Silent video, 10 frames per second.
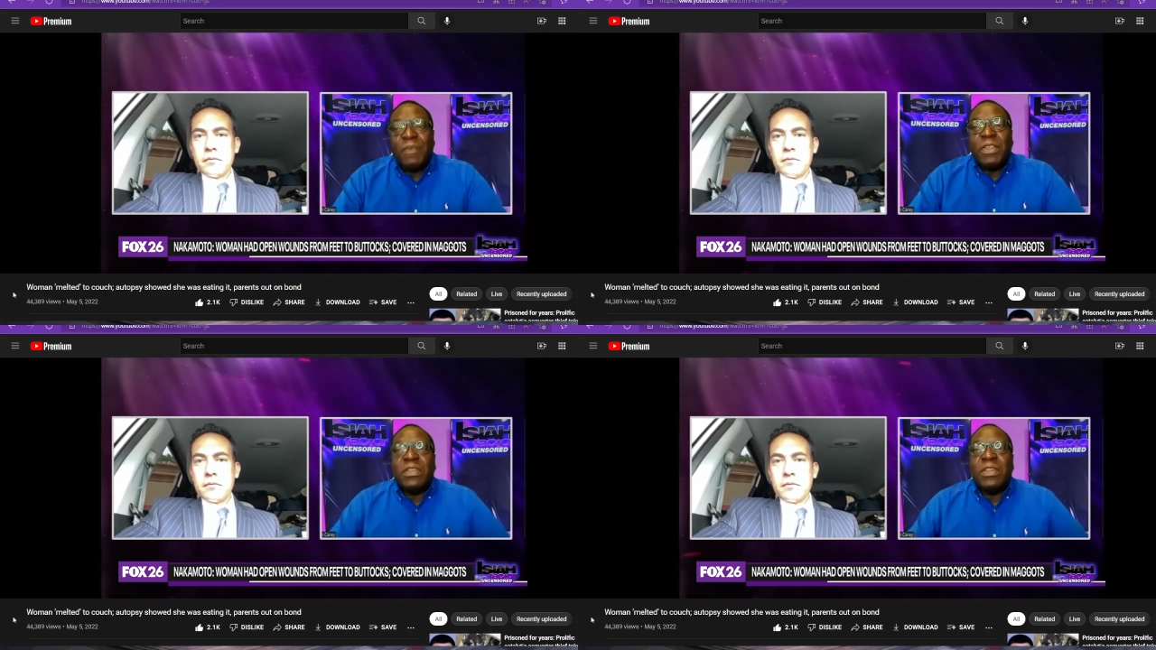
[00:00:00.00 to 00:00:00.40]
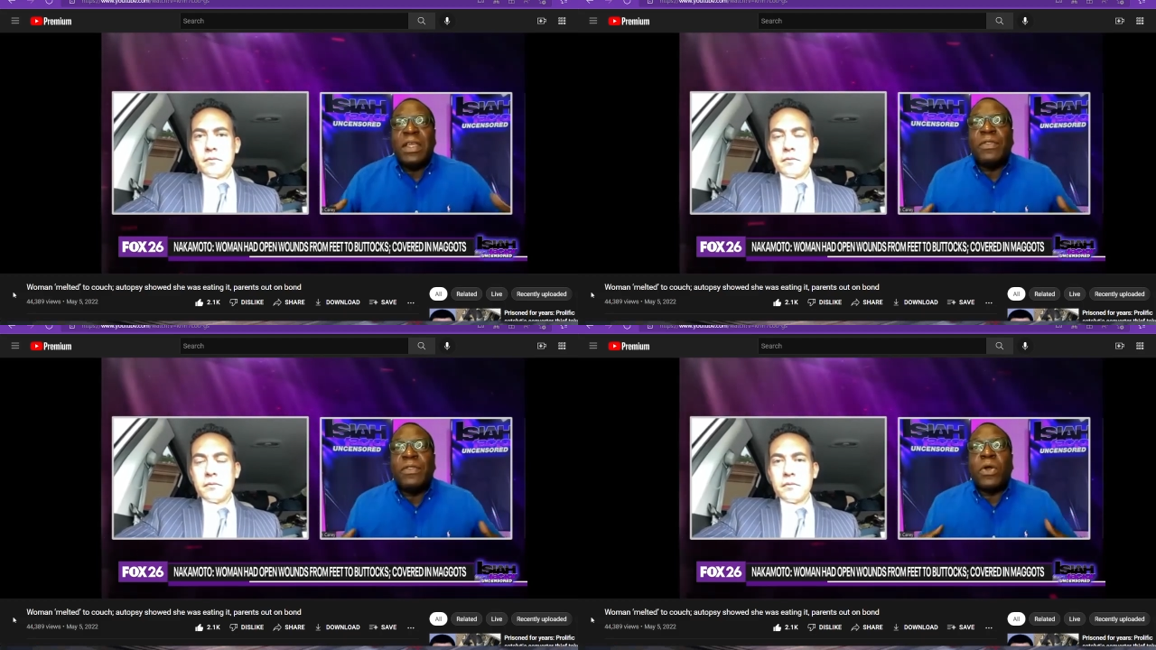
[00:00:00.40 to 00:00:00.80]

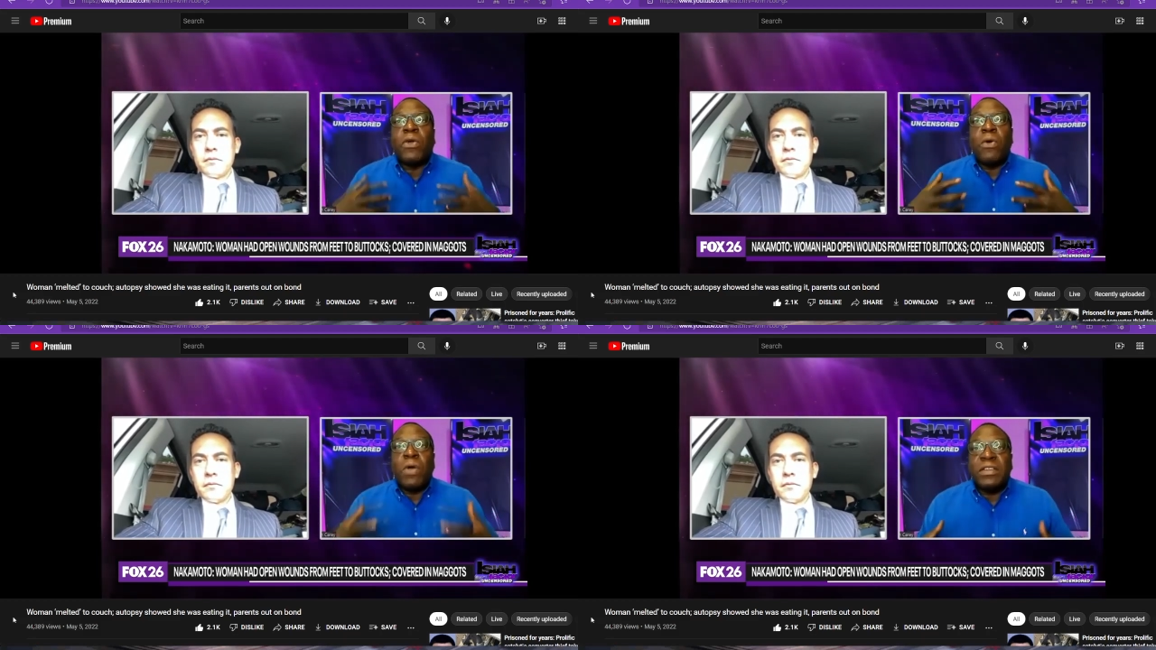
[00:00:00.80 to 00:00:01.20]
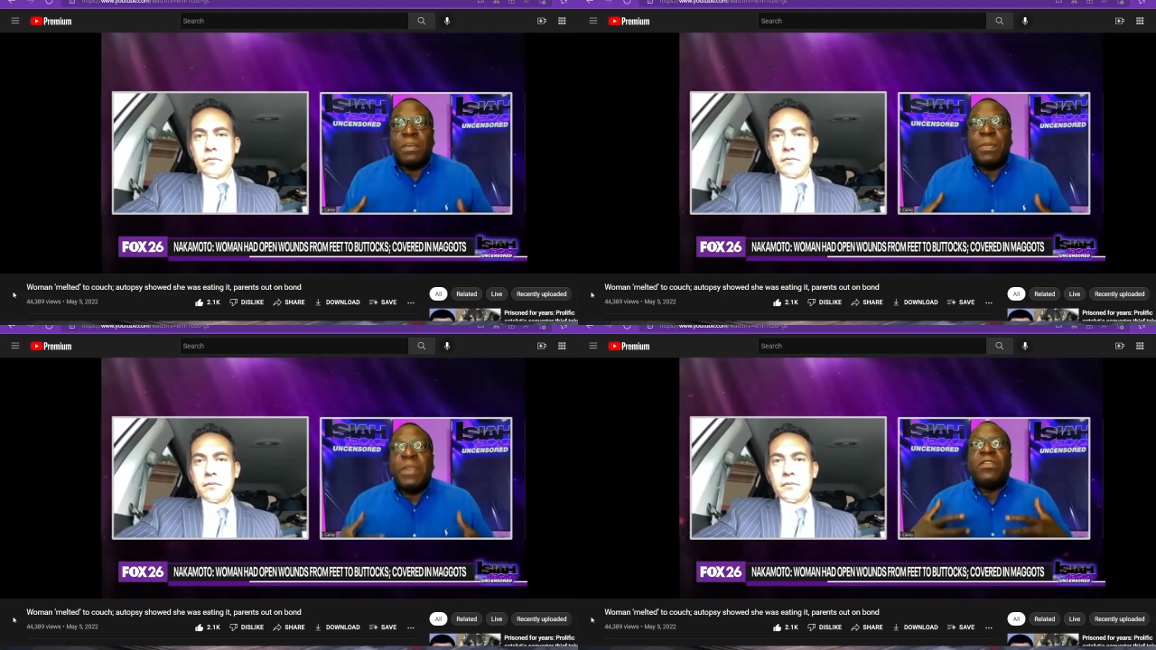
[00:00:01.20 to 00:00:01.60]
Speaker 1: Obviously, there are
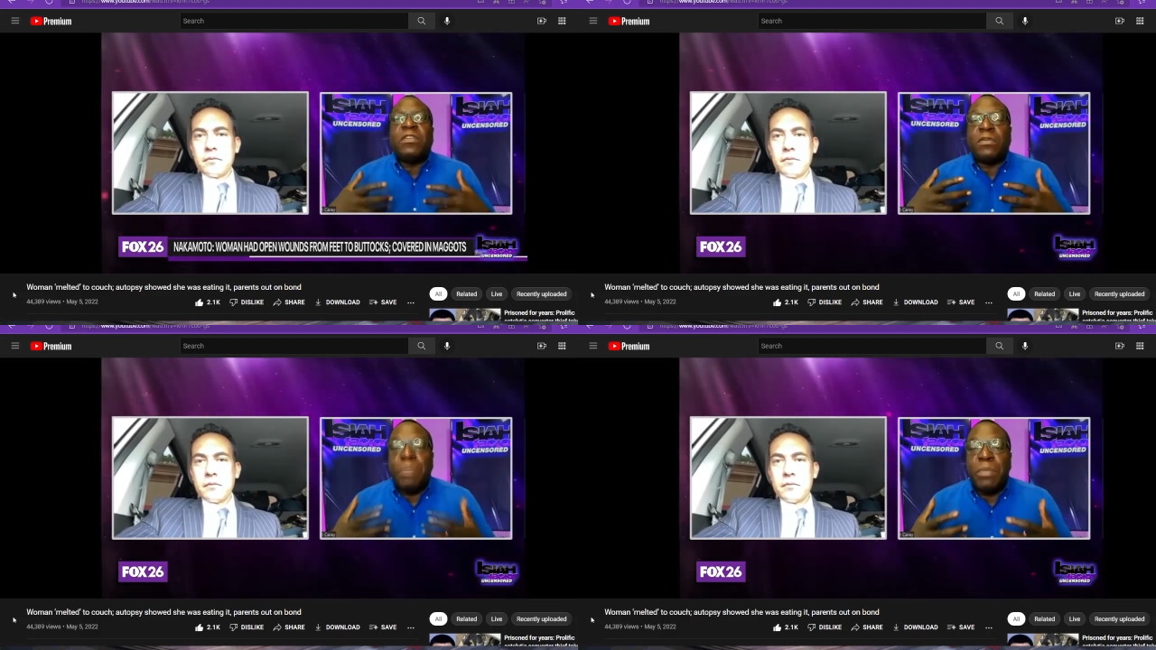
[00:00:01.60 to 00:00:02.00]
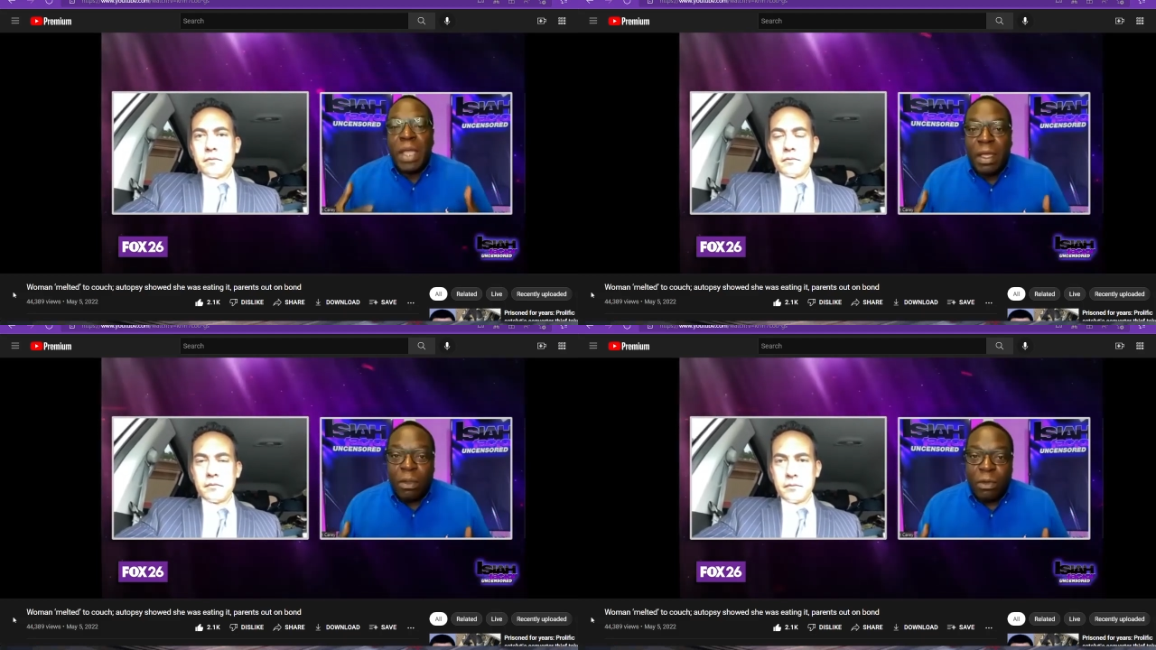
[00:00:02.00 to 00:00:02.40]
going to be
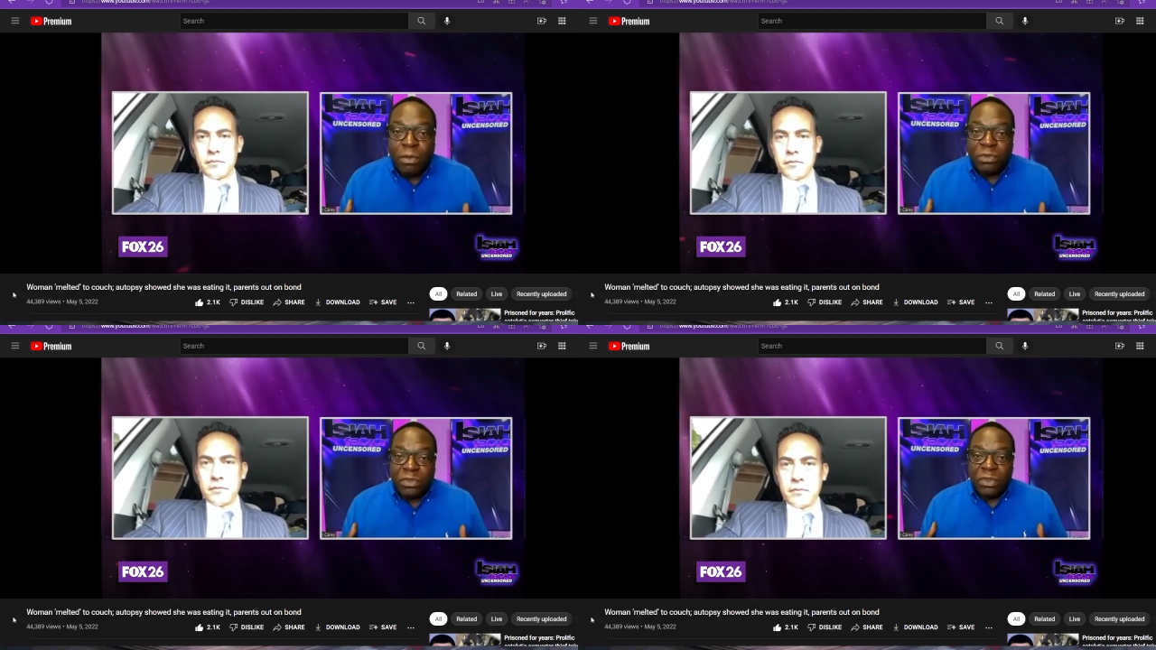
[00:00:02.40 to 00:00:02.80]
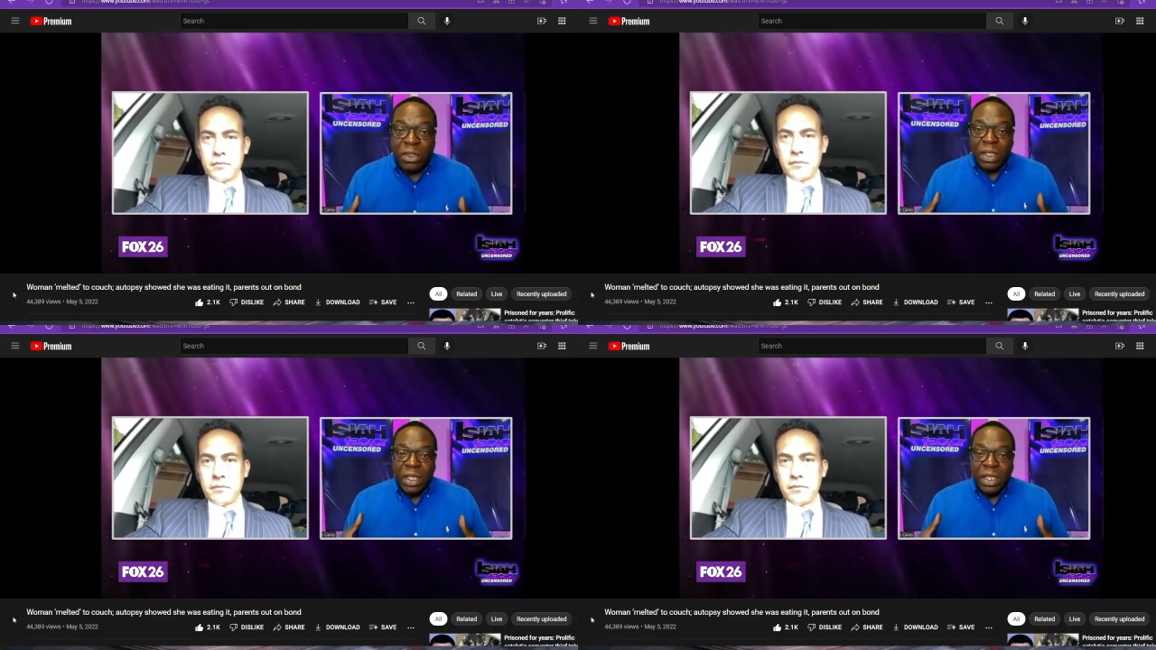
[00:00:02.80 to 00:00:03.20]
smells.